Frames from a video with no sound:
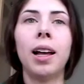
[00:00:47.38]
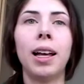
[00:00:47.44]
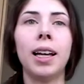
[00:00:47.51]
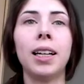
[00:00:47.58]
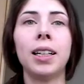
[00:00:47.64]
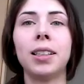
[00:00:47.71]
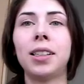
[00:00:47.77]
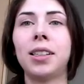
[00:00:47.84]

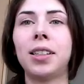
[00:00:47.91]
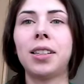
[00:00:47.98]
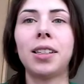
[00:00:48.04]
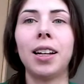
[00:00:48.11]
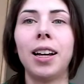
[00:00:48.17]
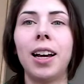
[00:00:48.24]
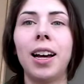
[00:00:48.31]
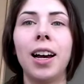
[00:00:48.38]
It's
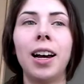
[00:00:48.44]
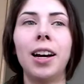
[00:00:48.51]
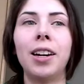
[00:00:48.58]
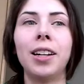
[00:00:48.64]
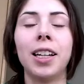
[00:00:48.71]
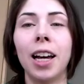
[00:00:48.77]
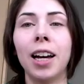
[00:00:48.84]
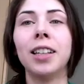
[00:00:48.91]

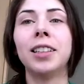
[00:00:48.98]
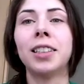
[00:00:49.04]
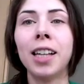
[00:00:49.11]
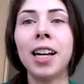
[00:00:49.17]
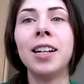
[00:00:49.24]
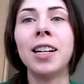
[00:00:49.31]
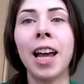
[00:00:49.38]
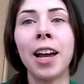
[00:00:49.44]
that
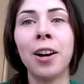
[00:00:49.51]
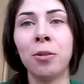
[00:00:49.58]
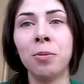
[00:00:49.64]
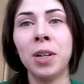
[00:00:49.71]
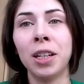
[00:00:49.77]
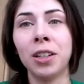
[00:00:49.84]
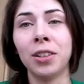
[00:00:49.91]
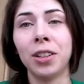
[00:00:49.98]

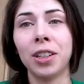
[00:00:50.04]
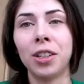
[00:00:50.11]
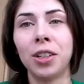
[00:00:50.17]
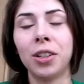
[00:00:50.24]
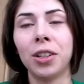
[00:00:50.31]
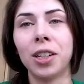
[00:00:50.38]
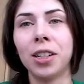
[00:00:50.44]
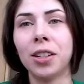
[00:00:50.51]
nanometer that
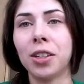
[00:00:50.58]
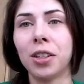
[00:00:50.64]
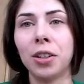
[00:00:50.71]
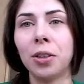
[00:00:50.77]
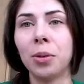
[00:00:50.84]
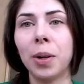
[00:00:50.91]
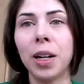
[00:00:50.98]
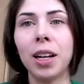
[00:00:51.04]
you're
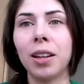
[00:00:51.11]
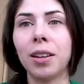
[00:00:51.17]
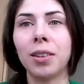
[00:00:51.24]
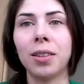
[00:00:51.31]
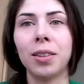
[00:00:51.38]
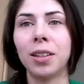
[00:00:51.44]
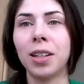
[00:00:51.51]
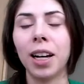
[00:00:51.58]
concerned
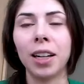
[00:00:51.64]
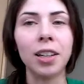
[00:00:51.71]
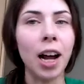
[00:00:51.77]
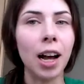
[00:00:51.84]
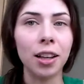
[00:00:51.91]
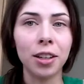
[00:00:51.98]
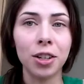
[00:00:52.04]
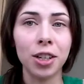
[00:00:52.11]
with. The
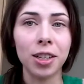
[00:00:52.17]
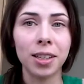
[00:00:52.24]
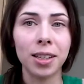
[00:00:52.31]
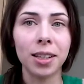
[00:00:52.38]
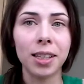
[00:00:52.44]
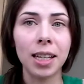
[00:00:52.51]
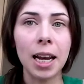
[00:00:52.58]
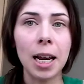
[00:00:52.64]
technology is the
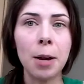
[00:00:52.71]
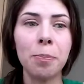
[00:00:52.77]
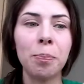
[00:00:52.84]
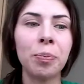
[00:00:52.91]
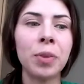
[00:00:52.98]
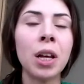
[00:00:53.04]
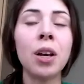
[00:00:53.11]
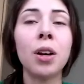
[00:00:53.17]

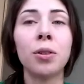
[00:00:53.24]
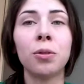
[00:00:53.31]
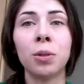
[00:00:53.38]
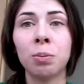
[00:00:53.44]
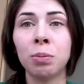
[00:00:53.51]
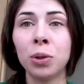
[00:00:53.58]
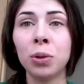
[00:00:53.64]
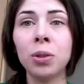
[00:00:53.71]
same. For
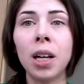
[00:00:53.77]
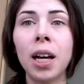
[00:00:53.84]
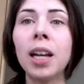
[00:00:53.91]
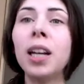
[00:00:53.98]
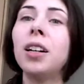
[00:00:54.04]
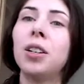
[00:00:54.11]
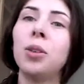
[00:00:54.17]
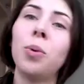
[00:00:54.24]
blue
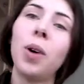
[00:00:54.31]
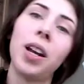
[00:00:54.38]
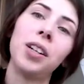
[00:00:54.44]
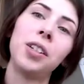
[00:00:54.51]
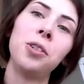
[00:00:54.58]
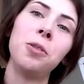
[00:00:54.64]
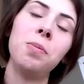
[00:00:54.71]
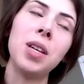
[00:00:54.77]
light, you want
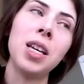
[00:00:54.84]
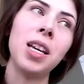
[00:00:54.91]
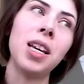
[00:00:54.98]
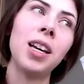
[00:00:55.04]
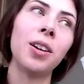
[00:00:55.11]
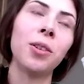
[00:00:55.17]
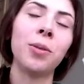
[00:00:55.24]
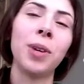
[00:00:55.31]
it to
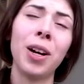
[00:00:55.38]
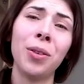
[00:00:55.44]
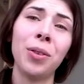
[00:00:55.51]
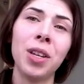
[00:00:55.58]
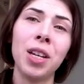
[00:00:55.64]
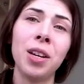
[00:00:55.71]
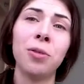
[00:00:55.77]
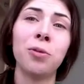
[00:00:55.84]
be around
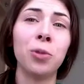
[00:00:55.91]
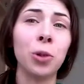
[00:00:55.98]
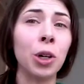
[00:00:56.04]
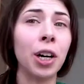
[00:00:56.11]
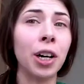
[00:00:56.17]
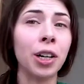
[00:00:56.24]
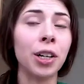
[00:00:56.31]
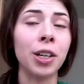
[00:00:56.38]
the
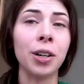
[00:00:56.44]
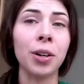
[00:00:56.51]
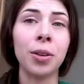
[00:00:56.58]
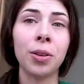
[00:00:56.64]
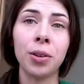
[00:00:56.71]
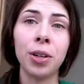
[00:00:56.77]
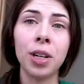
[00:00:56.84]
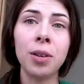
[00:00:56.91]

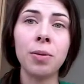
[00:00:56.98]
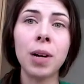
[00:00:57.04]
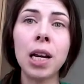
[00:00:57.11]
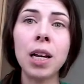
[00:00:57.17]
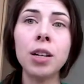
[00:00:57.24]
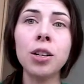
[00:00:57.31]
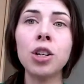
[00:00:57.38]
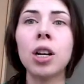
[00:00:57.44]
430
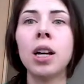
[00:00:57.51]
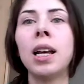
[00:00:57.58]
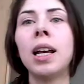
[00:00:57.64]
range.